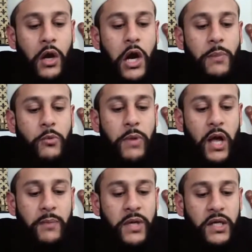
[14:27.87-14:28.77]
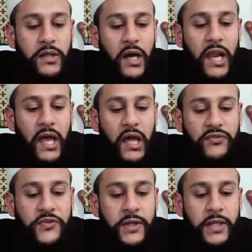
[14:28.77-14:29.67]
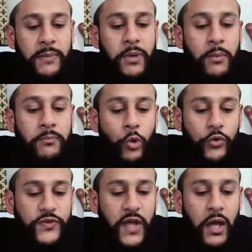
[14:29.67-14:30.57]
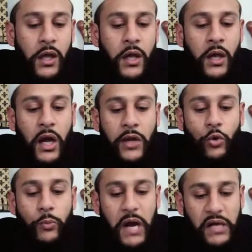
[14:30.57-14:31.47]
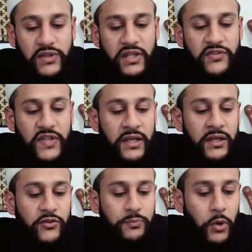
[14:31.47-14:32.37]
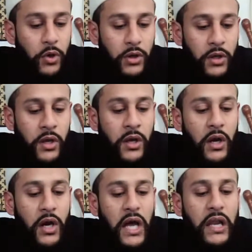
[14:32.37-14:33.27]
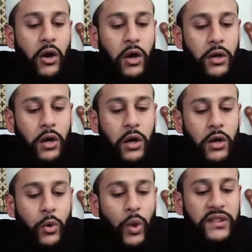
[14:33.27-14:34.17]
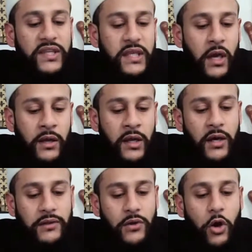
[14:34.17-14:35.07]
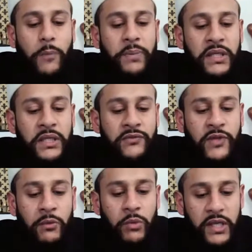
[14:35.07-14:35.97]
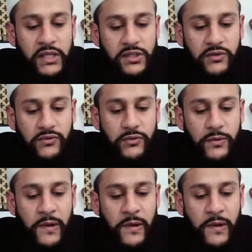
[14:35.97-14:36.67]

Abu Muhammad al-Hasan ibn Musa al-Nubakhti said in his book, Al-Ara wal-Diyanat, Opinions and Religions,